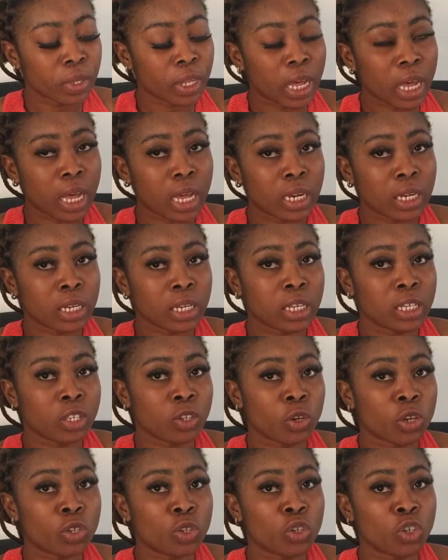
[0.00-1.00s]
and it's
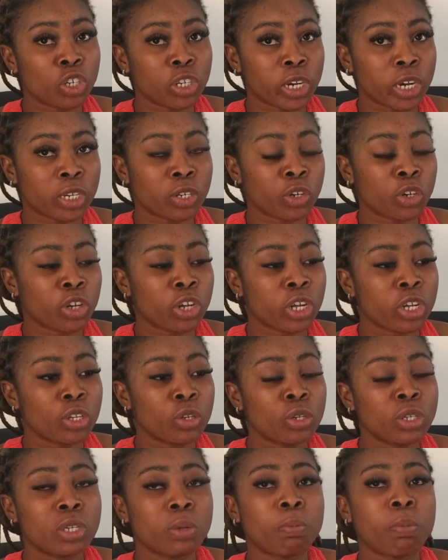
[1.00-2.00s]
going to charge or you can
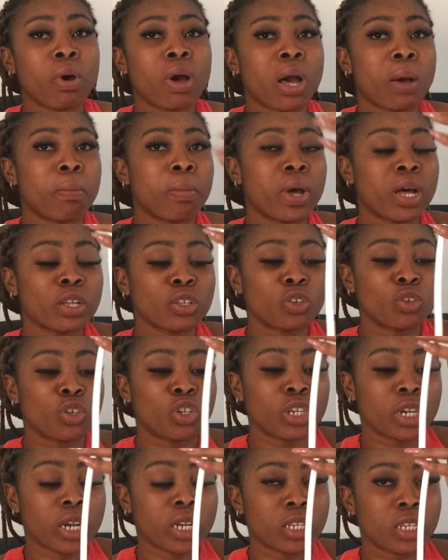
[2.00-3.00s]
use a power bank to
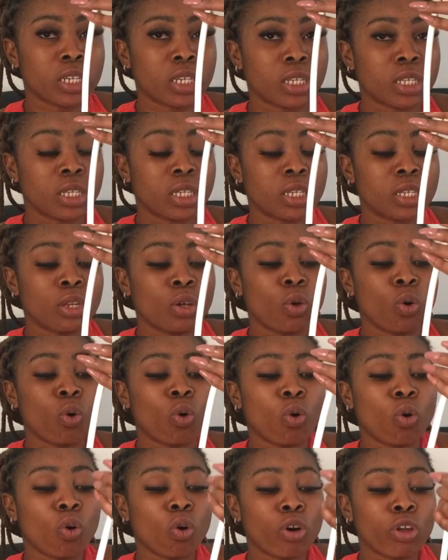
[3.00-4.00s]
charge it
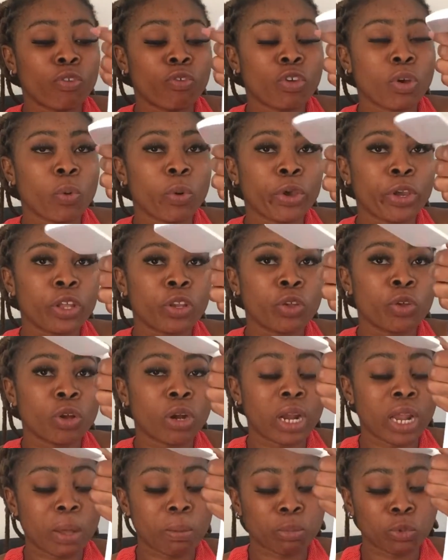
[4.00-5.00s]
or if you're working on your
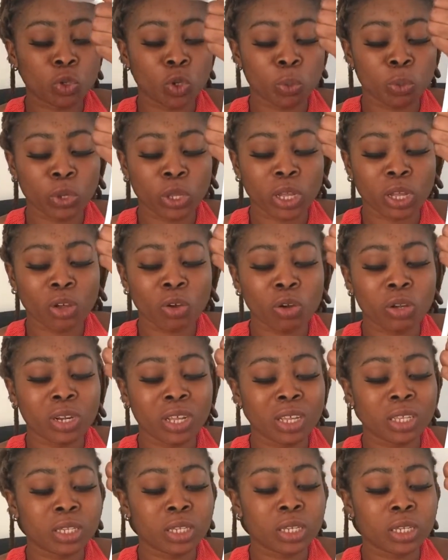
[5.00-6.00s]
laptop you can
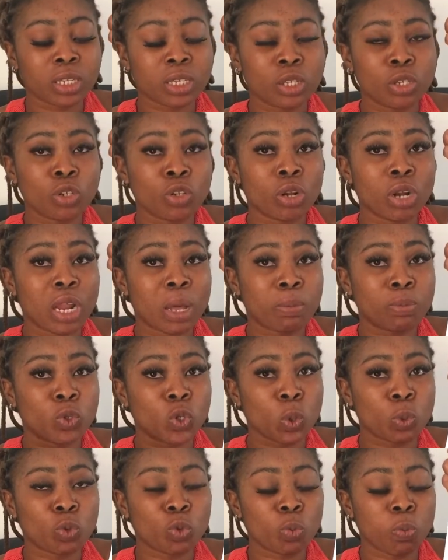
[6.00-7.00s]
connect it to your
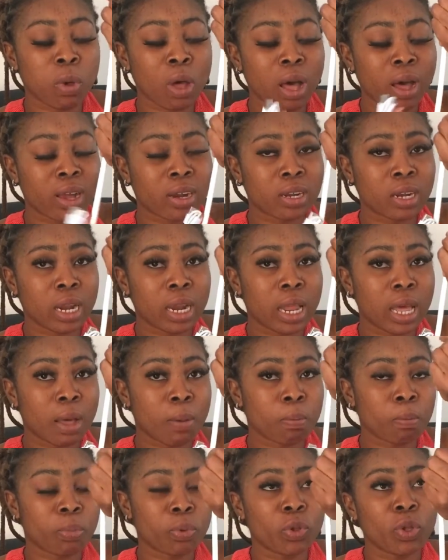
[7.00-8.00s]
laptop to power the lamp